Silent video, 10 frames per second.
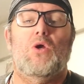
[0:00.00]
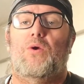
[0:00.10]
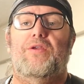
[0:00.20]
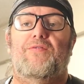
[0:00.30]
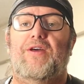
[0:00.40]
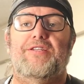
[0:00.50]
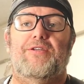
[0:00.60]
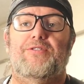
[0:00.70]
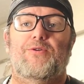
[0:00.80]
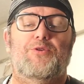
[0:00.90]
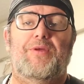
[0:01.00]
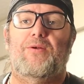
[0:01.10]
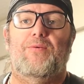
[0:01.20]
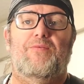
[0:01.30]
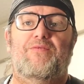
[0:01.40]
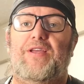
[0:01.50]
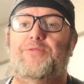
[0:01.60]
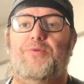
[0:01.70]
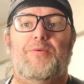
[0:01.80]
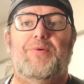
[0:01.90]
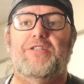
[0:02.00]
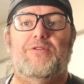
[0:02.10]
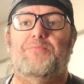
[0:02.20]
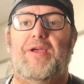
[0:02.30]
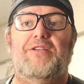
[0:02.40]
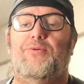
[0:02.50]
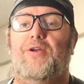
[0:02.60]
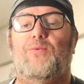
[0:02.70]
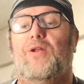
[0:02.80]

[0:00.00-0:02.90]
Or you can find us on social media, or Facebook, Pinterest, Patreon.